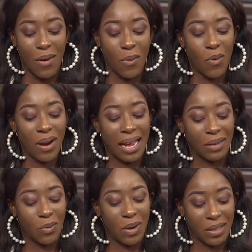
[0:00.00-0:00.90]
what
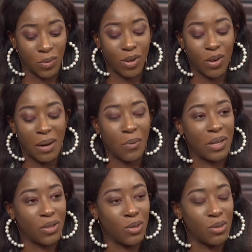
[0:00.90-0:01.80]
other ways do
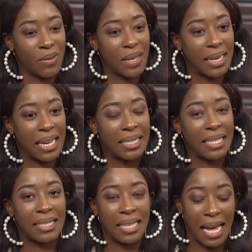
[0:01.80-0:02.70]
you think that this